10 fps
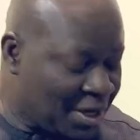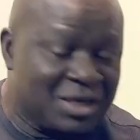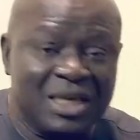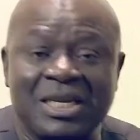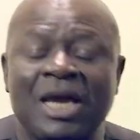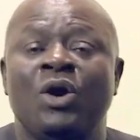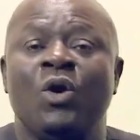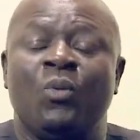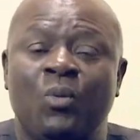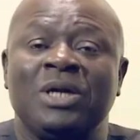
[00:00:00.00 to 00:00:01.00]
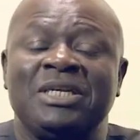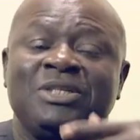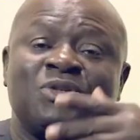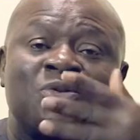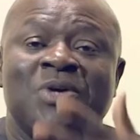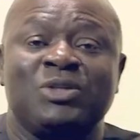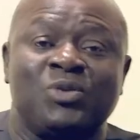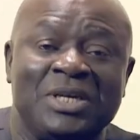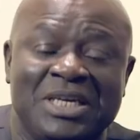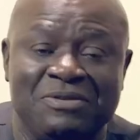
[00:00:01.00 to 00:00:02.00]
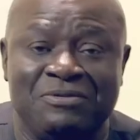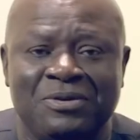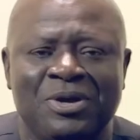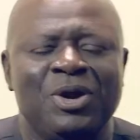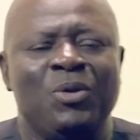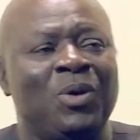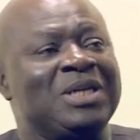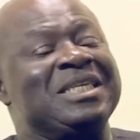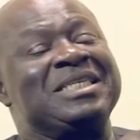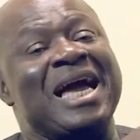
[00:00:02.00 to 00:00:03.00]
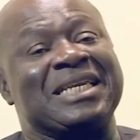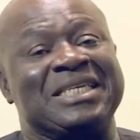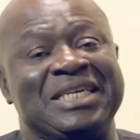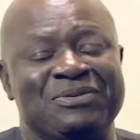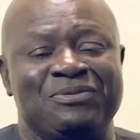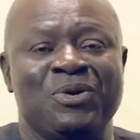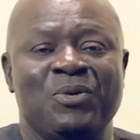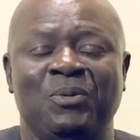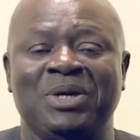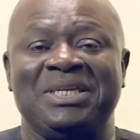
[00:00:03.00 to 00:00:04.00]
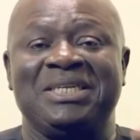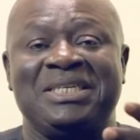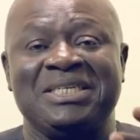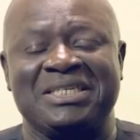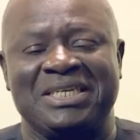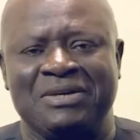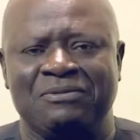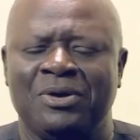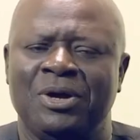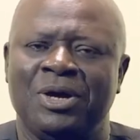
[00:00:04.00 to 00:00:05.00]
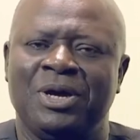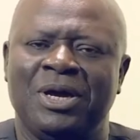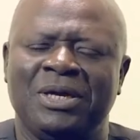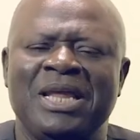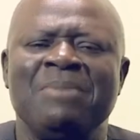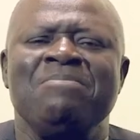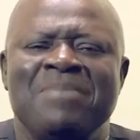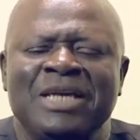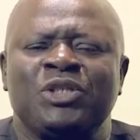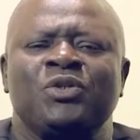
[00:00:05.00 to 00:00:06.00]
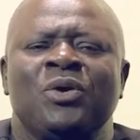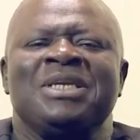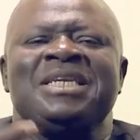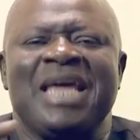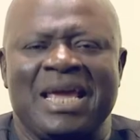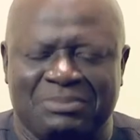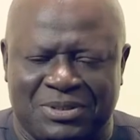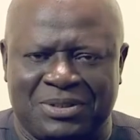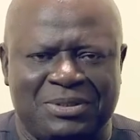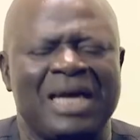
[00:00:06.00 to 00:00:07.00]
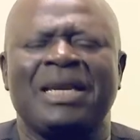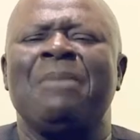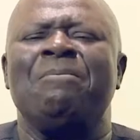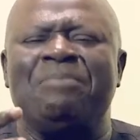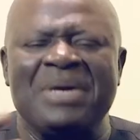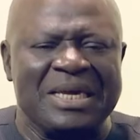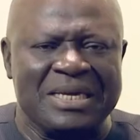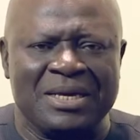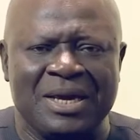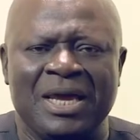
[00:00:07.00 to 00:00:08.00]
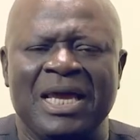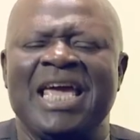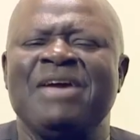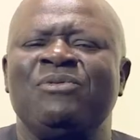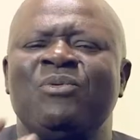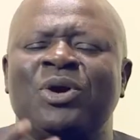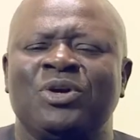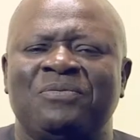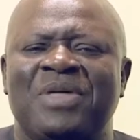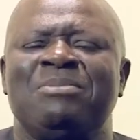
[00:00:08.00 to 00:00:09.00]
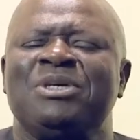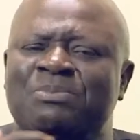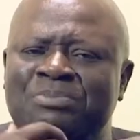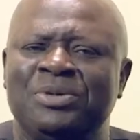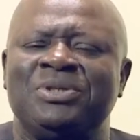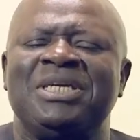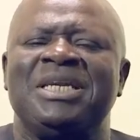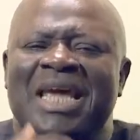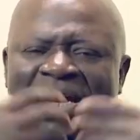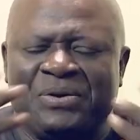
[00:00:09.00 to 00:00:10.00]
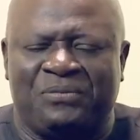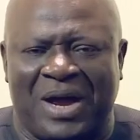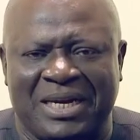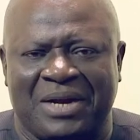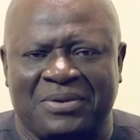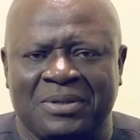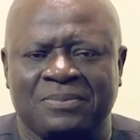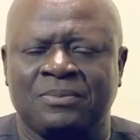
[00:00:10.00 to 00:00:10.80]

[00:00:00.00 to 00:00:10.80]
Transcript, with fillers: they say, What did so and so give? What did that give? What did this give? They mention names that are big. Even one of them is building a refinery.